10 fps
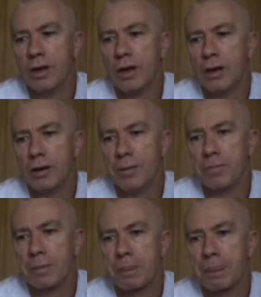
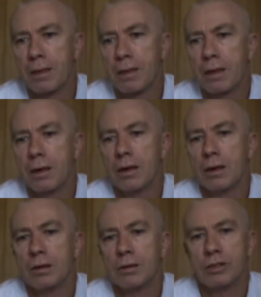
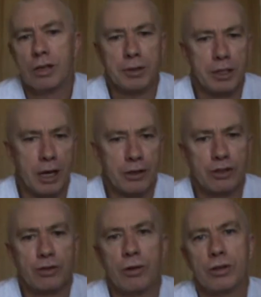Some of the other
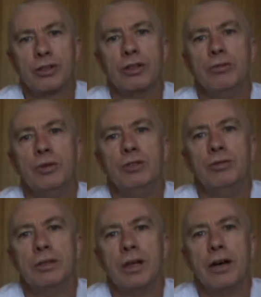strikes that I'll be
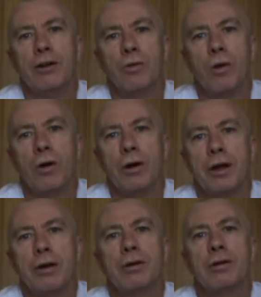doing later on
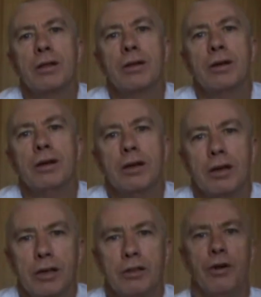
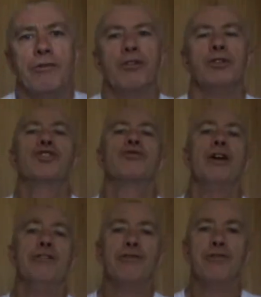are not very
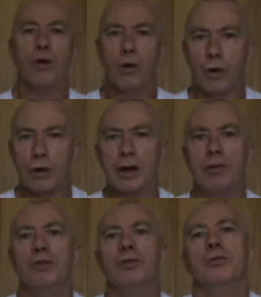straightforward
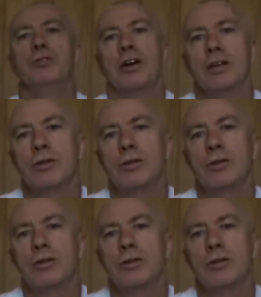and will take